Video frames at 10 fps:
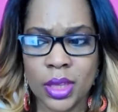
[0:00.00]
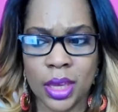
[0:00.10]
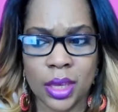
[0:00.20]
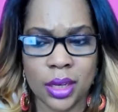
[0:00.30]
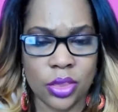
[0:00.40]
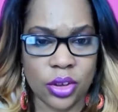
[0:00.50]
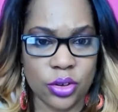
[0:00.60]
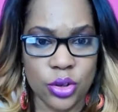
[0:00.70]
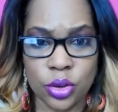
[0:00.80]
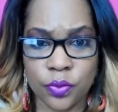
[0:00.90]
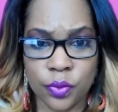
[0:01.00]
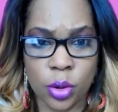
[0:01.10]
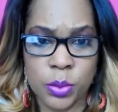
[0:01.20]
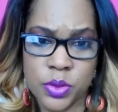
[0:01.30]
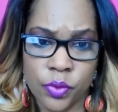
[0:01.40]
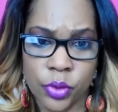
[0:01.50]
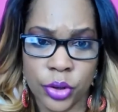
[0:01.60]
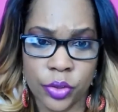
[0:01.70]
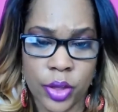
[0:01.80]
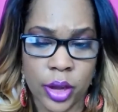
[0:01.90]
in their uniforms
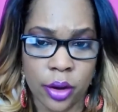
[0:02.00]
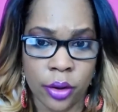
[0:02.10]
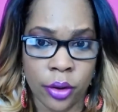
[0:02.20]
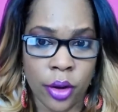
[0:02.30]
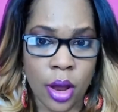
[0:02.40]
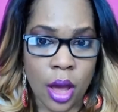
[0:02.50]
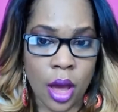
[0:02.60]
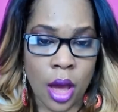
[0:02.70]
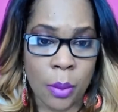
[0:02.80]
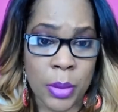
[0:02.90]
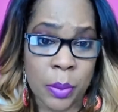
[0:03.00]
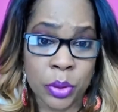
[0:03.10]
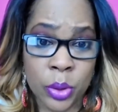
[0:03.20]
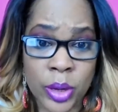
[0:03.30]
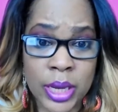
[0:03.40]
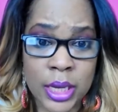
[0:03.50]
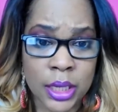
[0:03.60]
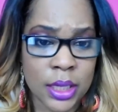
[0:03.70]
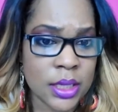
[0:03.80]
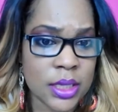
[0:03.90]
for their
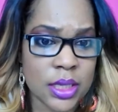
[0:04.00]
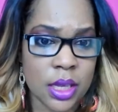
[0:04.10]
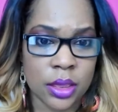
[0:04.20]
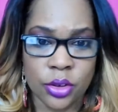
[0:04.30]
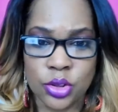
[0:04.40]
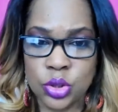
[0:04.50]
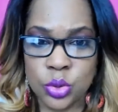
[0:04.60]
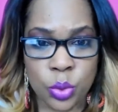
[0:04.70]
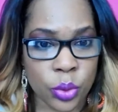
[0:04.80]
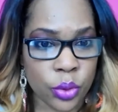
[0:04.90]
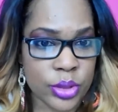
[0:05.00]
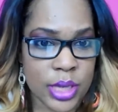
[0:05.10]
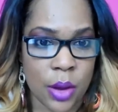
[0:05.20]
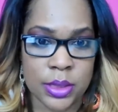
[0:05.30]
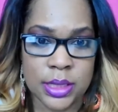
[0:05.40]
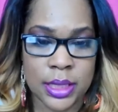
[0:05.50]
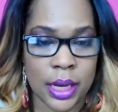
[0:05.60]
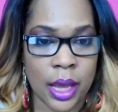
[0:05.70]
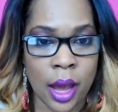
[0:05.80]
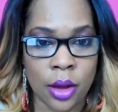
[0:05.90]
employees, their stores, how it's
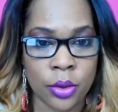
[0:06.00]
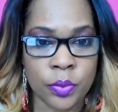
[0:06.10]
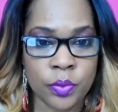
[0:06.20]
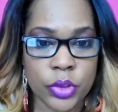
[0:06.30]
laid out.